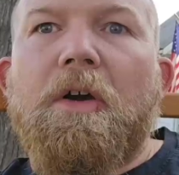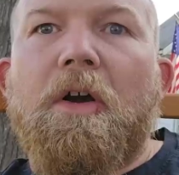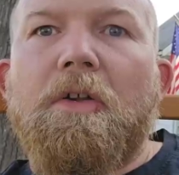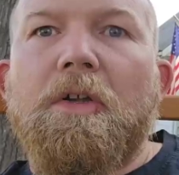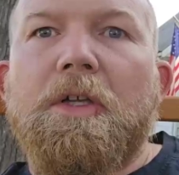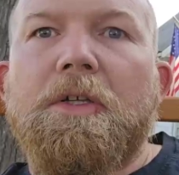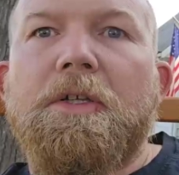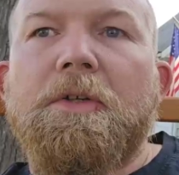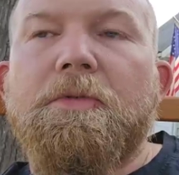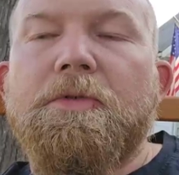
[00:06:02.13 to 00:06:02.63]

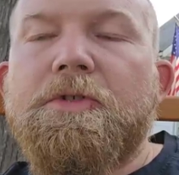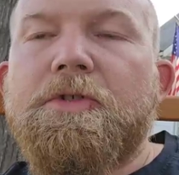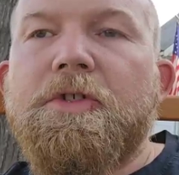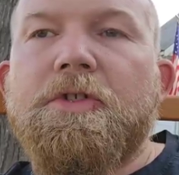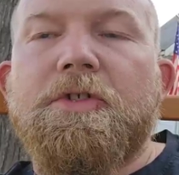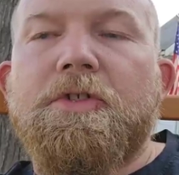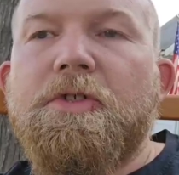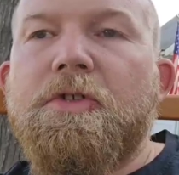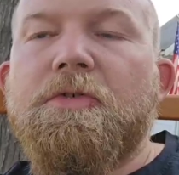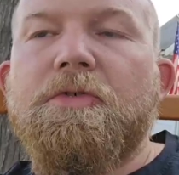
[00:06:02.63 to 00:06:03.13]
all I did was
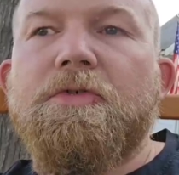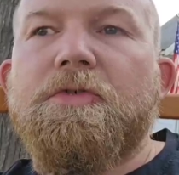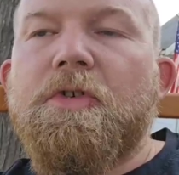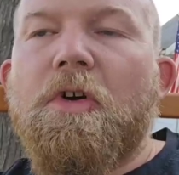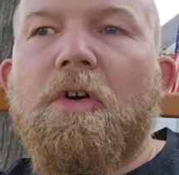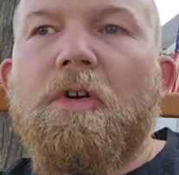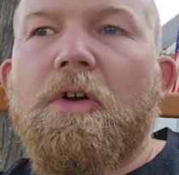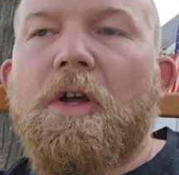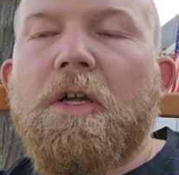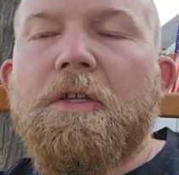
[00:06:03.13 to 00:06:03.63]
just use
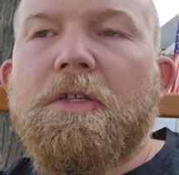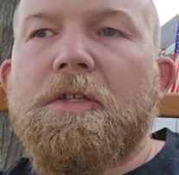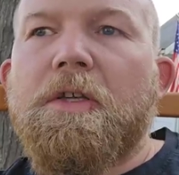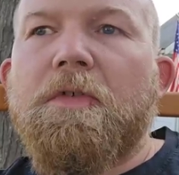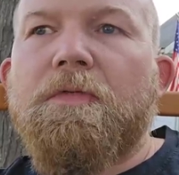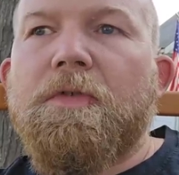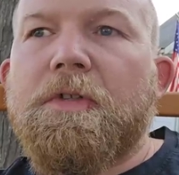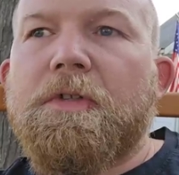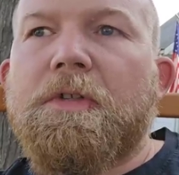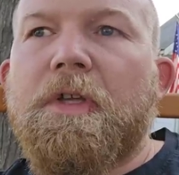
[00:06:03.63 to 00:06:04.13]
all kinds of
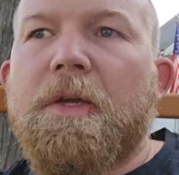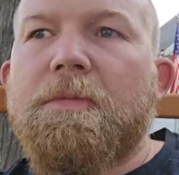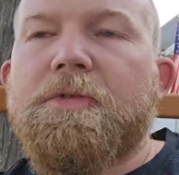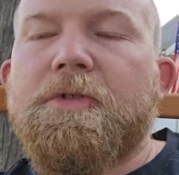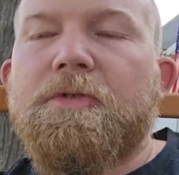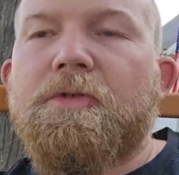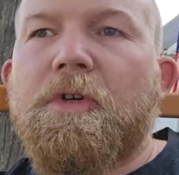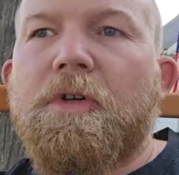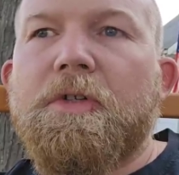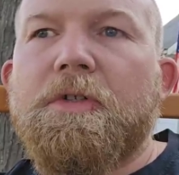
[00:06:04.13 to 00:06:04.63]
different types
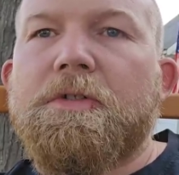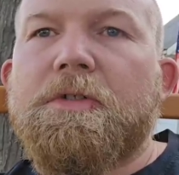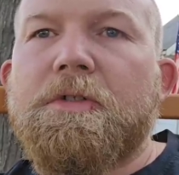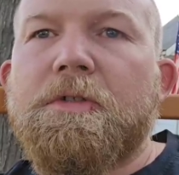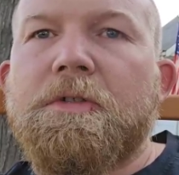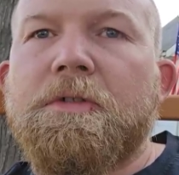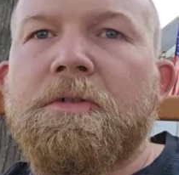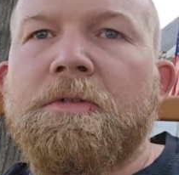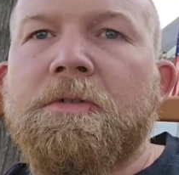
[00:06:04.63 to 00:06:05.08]
of drugs.